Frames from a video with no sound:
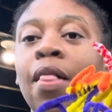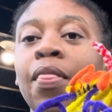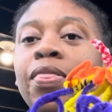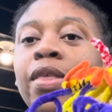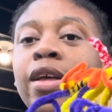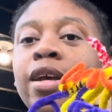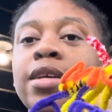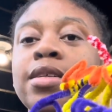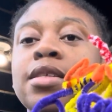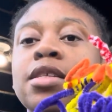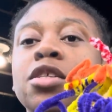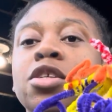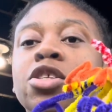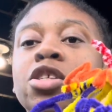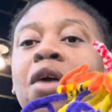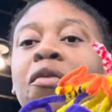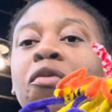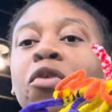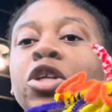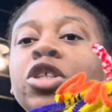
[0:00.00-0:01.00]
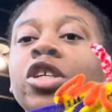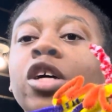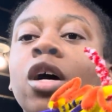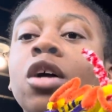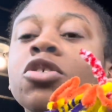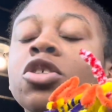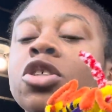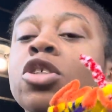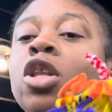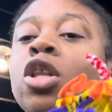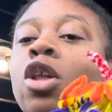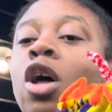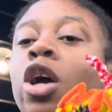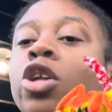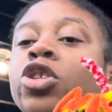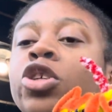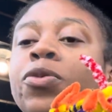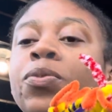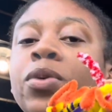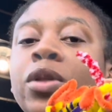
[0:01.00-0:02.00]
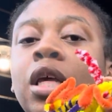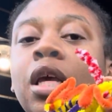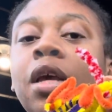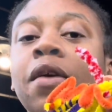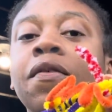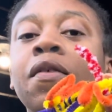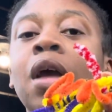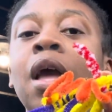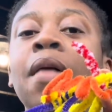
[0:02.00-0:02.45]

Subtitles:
This discovery challenges the long-term belief